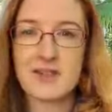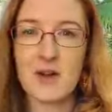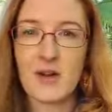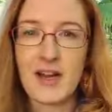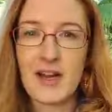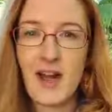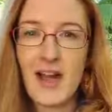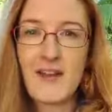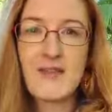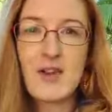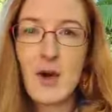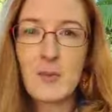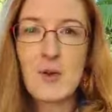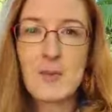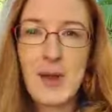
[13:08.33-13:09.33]
Sorry, I have
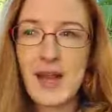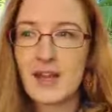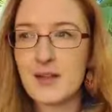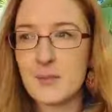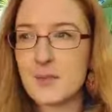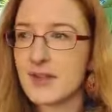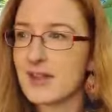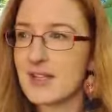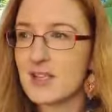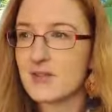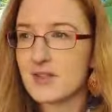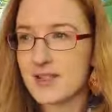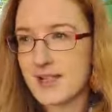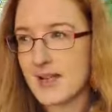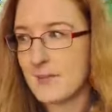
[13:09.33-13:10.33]
not prepared them with
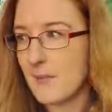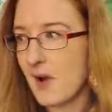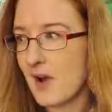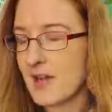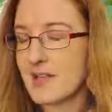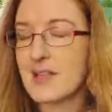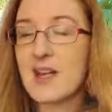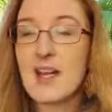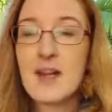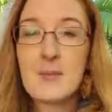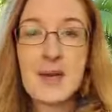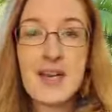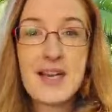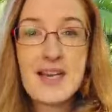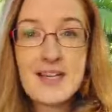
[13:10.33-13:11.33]
literacy in mind.
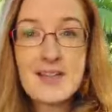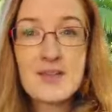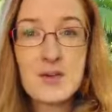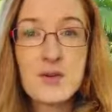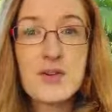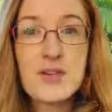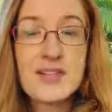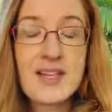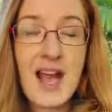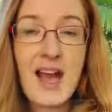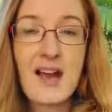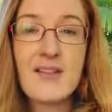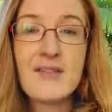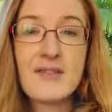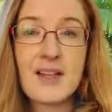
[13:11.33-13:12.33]
But it is good to
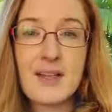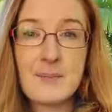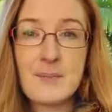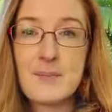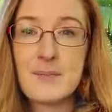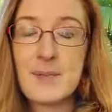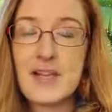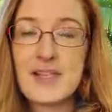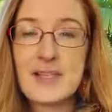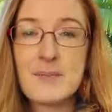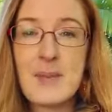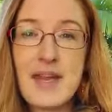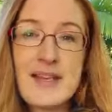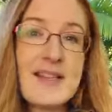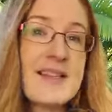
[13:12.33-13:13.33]
have bits and
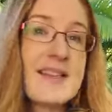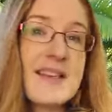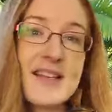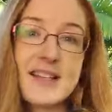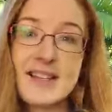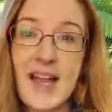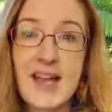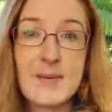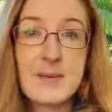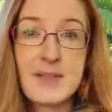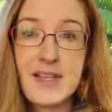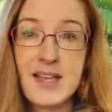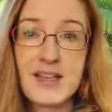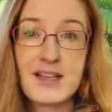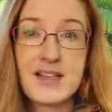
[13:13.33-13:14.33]
pieces that are
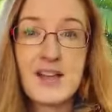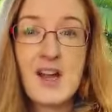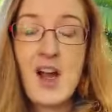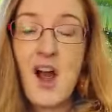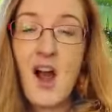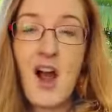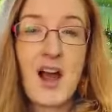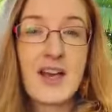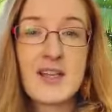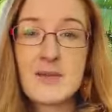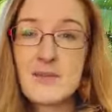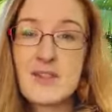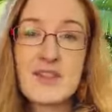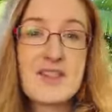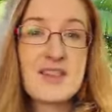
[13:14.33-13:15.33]
labeling
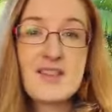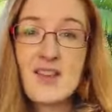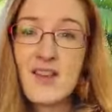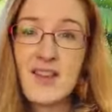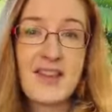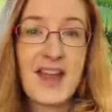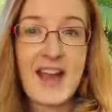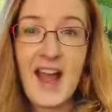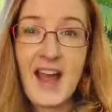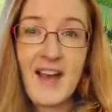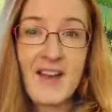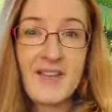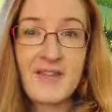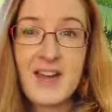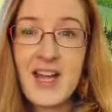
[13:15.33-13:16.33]
items, just so that they
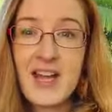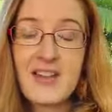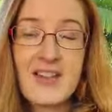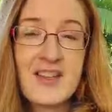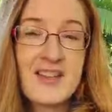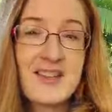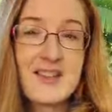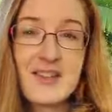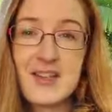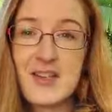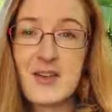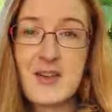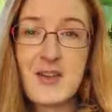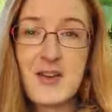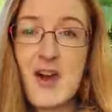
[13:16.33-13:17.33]
have this,
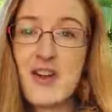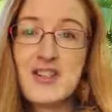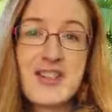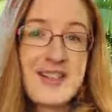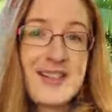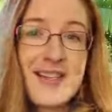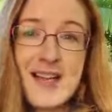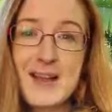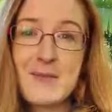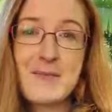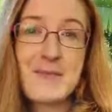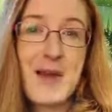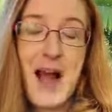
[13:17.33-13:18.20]
you're consciously